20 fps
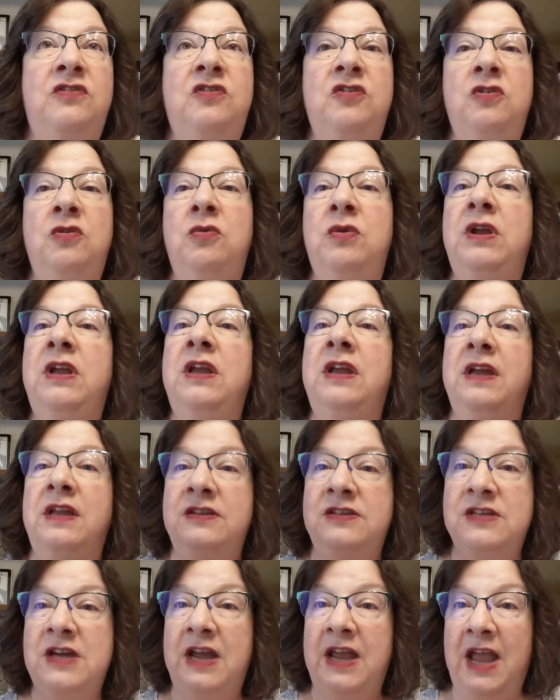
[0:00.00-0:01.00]
doing
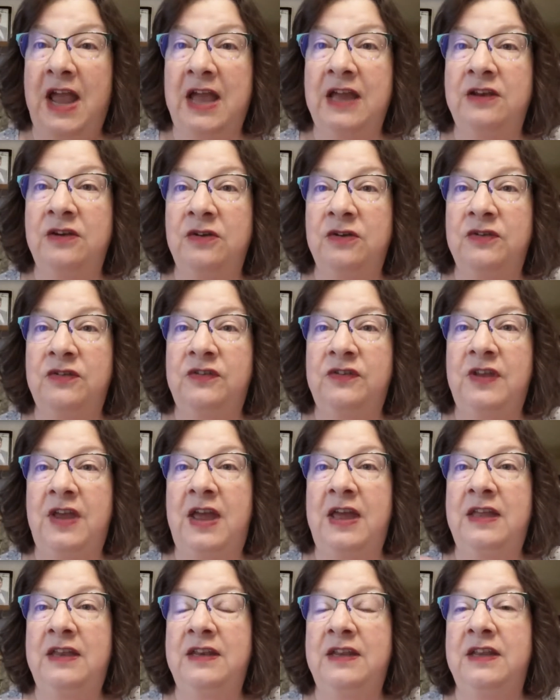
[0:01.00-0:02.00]
a diagonal
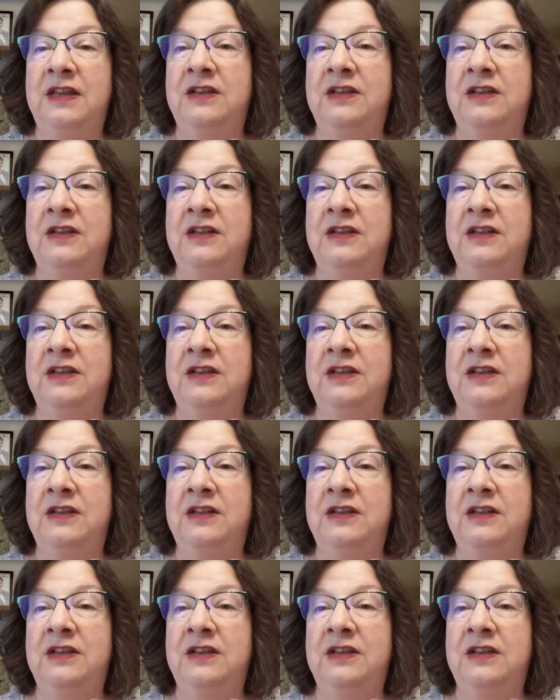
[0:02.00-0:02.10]
set.